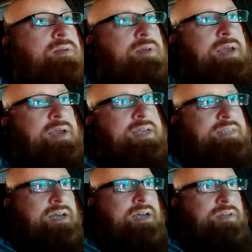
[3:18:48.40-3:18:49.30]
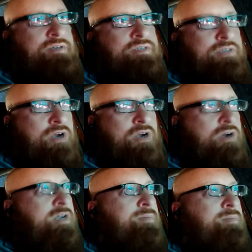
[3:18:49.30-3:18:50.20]
$8
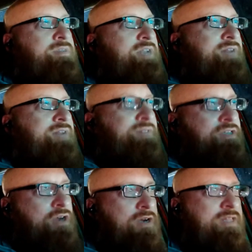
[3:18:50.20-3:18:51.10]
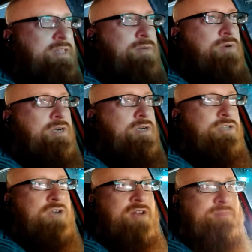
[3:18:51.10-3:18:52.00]
Target, but it's not even the Target that we're going to
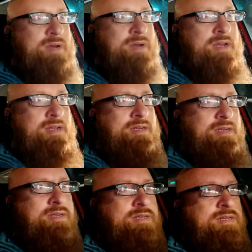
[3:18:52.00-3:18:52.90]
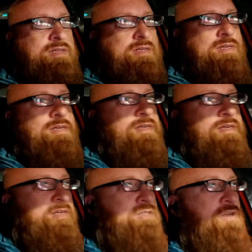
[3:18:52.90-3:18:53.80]
drive by.
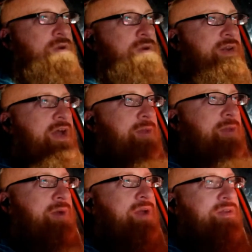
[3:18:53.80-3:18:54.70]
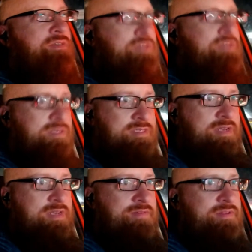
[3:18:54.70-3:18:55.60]
It's going 9 miles, so it's
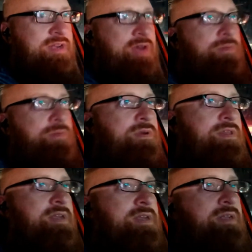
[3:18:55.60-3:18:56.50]
definitely not worth it.